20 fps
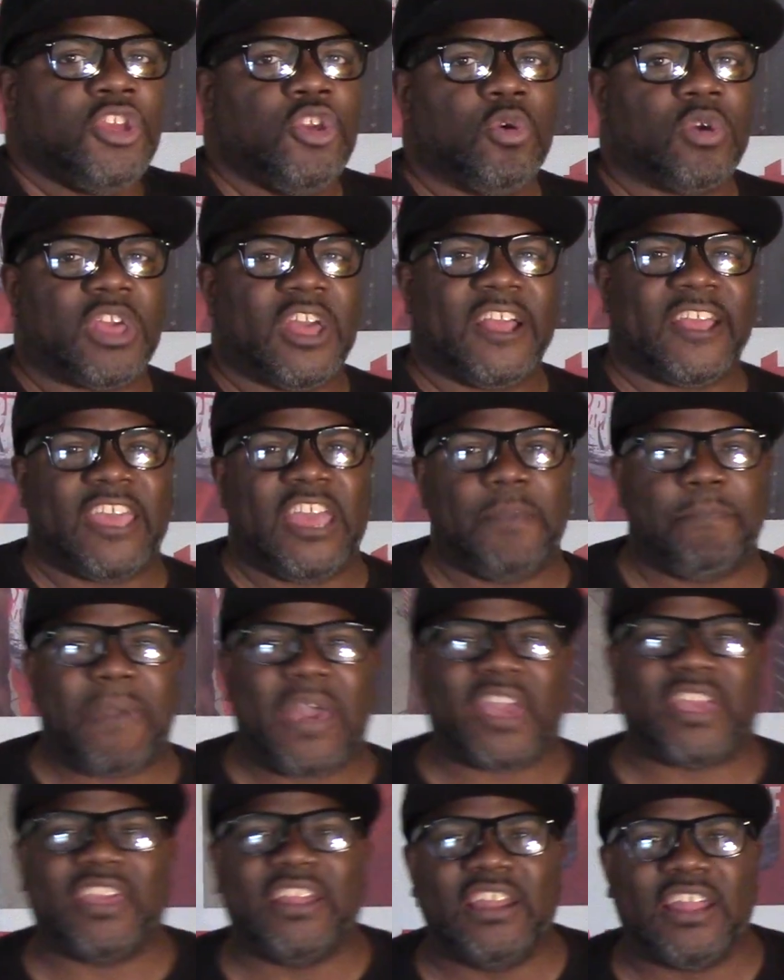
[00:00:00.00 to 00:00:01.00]
You can get
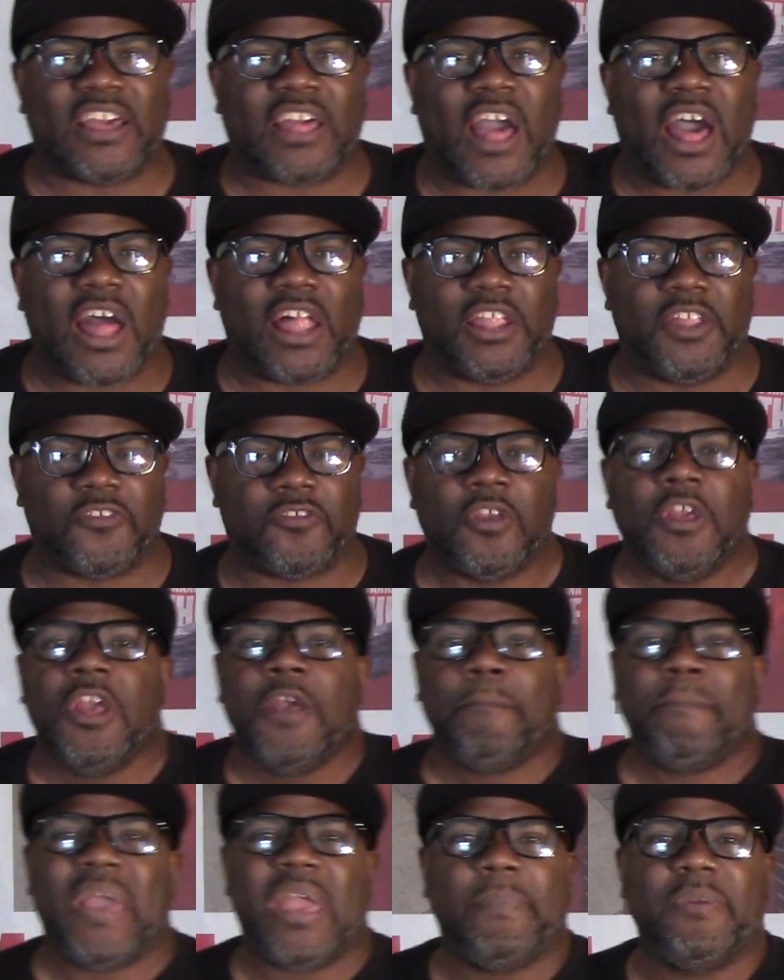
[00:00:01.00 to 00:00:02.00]
back into college.
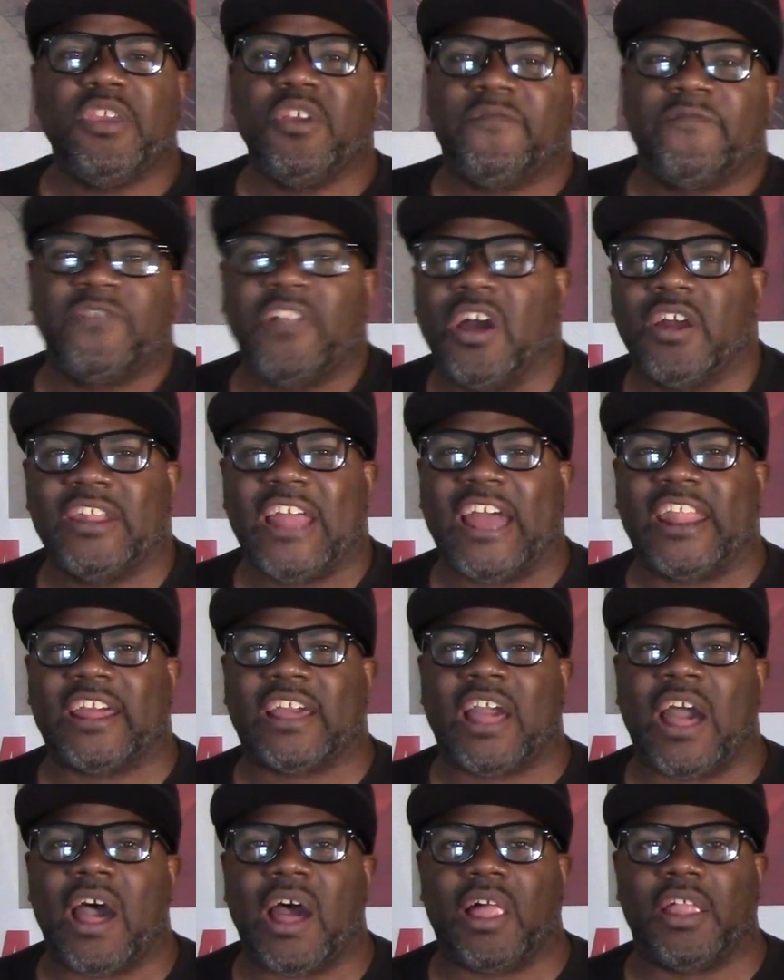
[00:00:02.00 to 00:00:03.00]
Maybe you flunked out
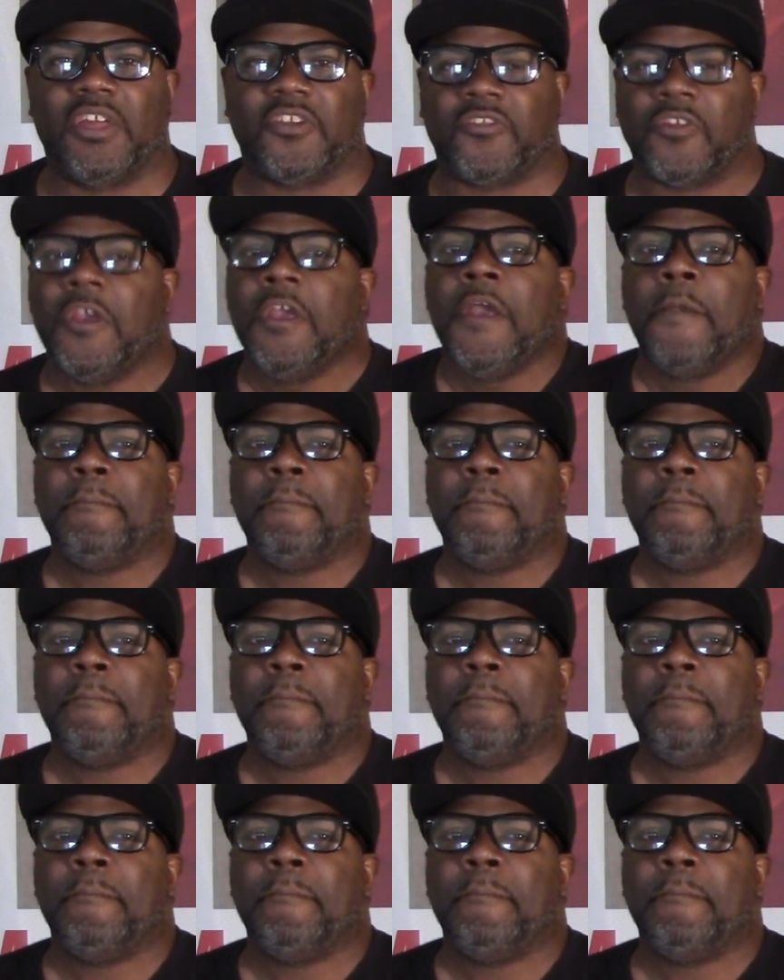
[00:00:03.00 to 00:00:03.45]
of college.